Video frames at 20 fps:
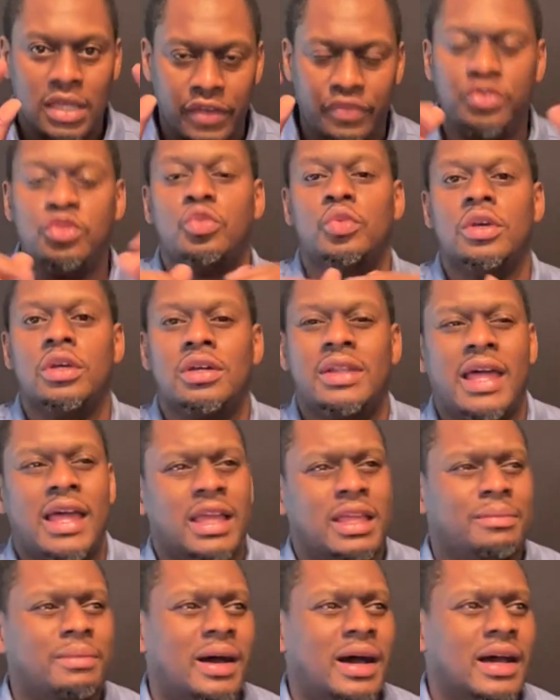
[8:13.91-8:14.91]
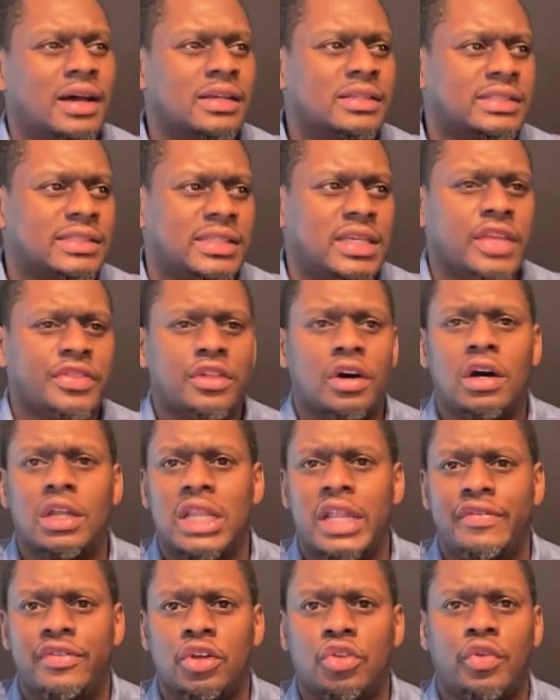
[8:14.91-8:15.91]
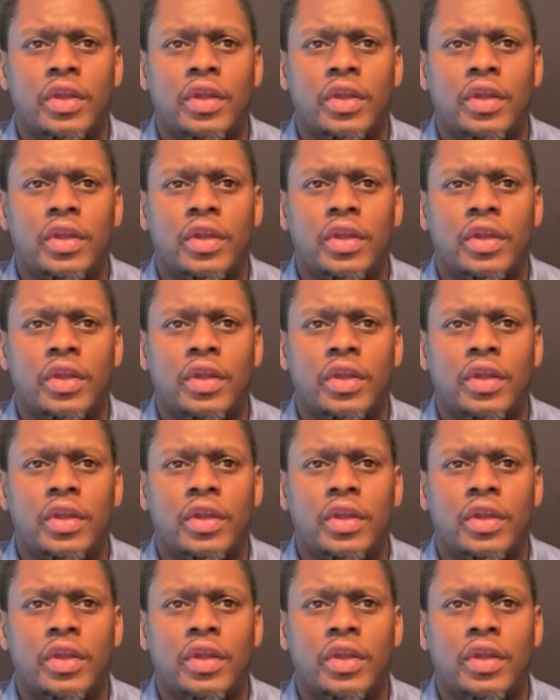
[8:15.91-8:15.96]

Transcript: if you will, like in my 10th or 11th